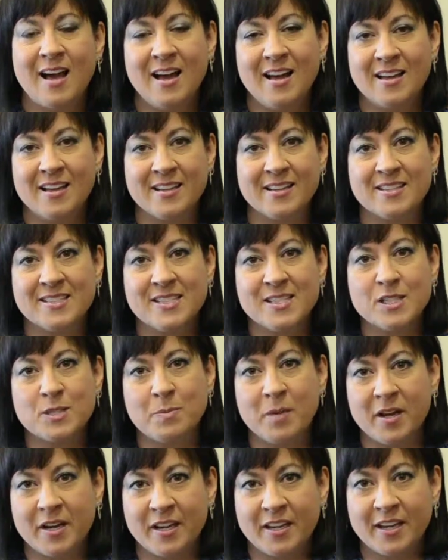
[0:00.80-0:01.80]
Hi, this is
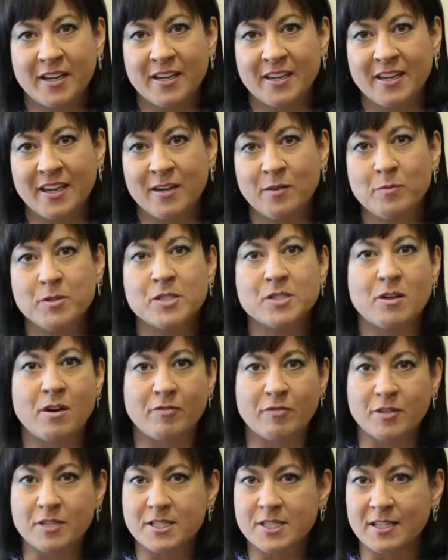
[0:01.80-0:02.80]
Monica again with
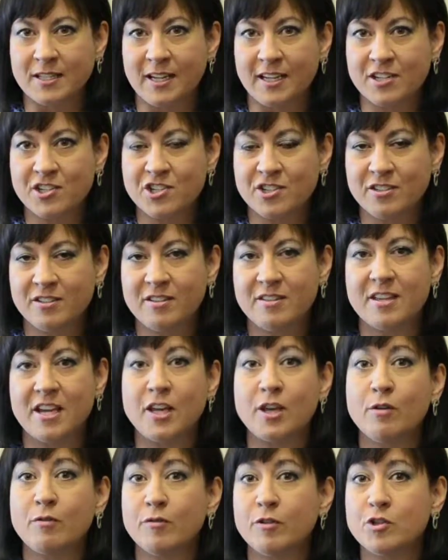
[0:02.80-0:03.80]
Sovereign Selection.
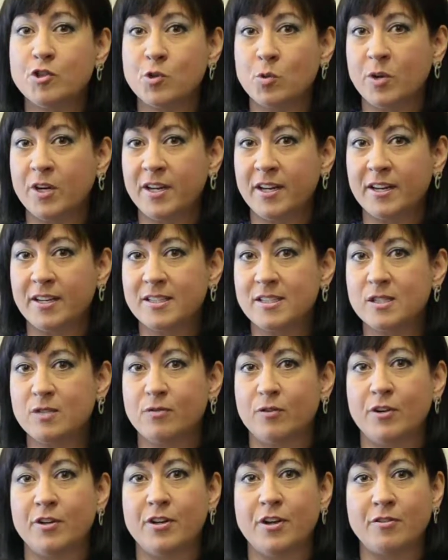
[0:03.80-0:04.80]
Thank you for joining us
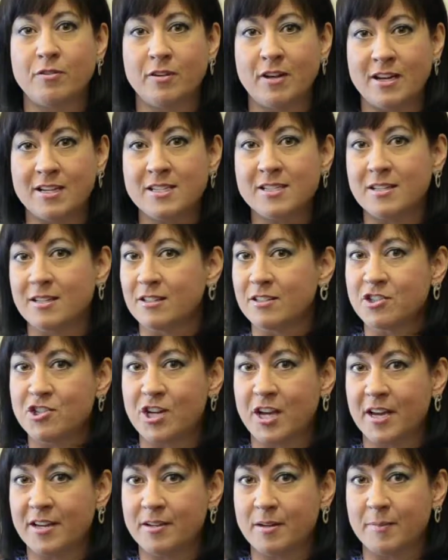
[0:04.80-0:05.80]
for another nice little
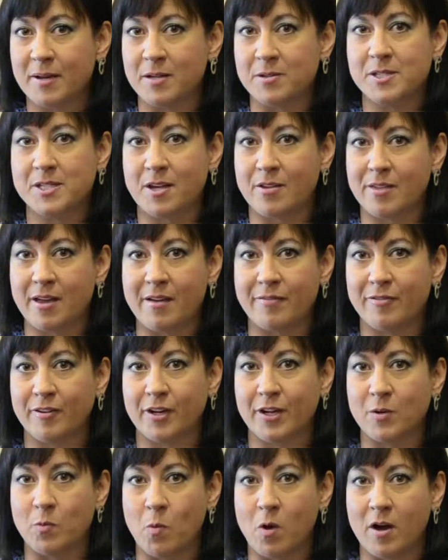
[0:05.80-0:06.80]
chat about South
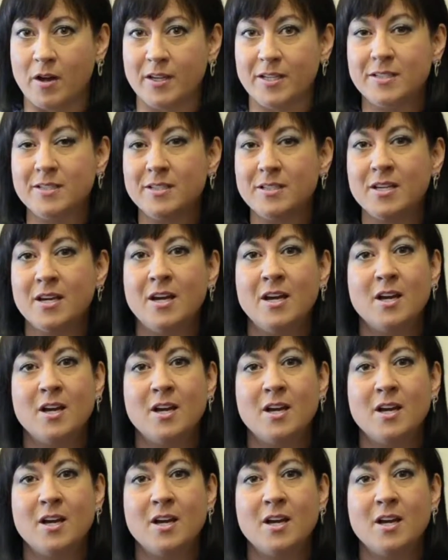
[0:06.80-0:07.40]
African wines.